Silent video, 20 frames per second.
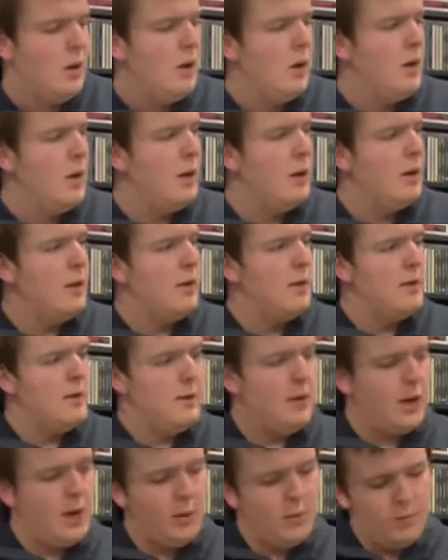And this
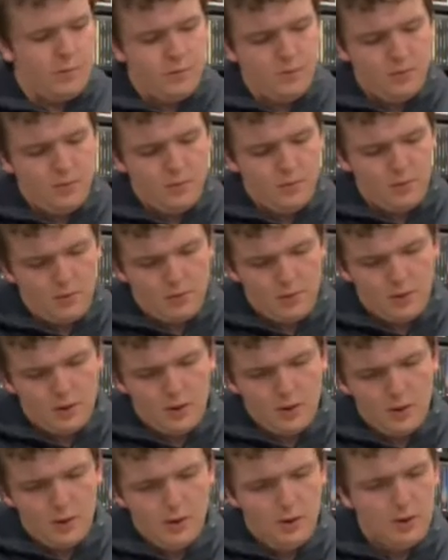album
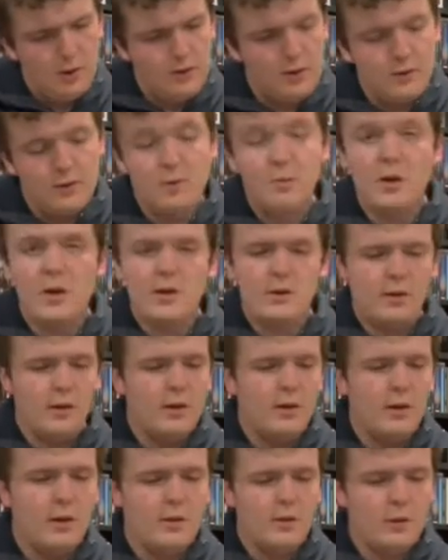is amazing,
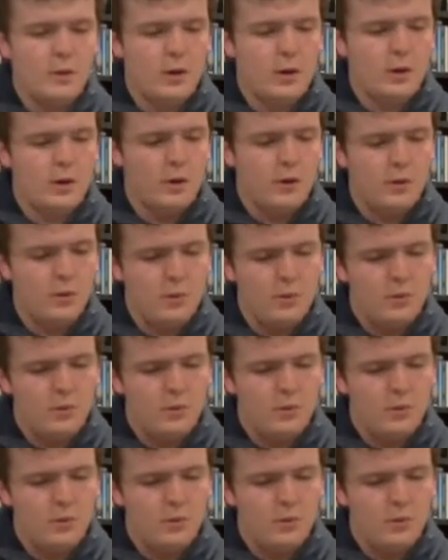as we all know.